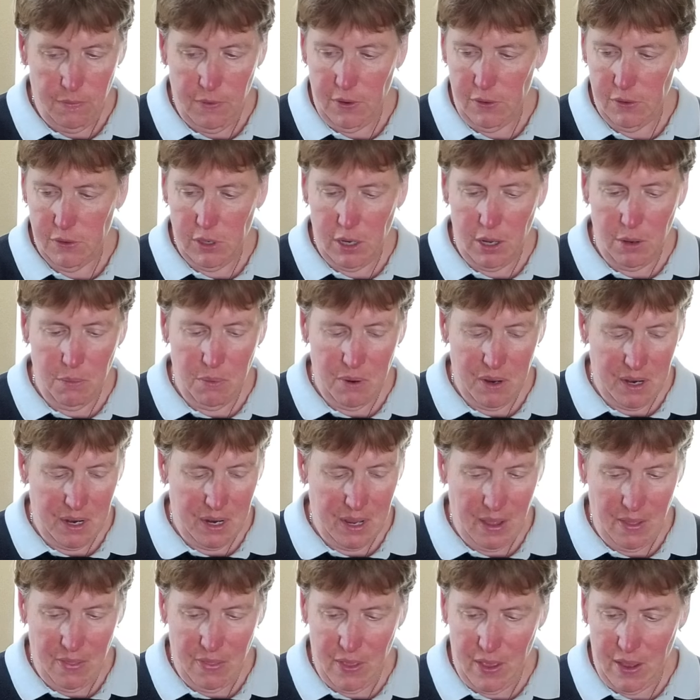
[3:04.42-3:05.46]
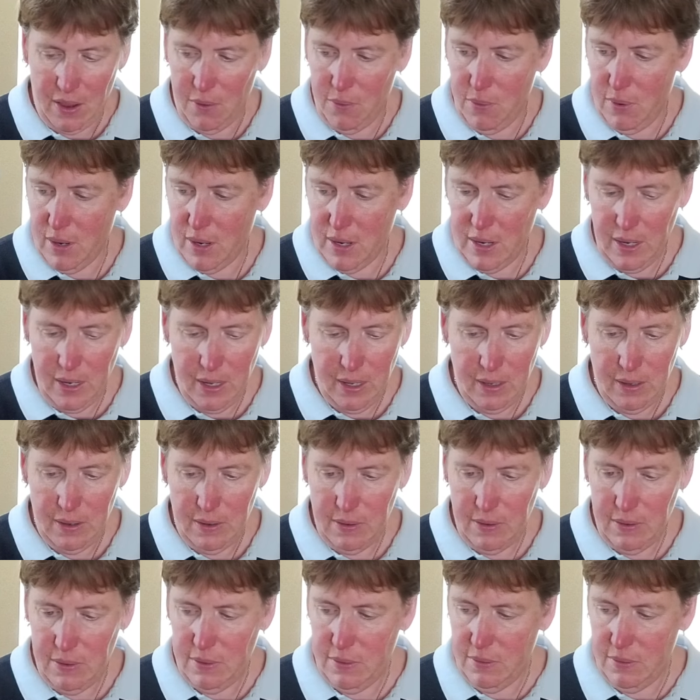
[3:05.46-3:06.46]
feels like we're going to get there quickly.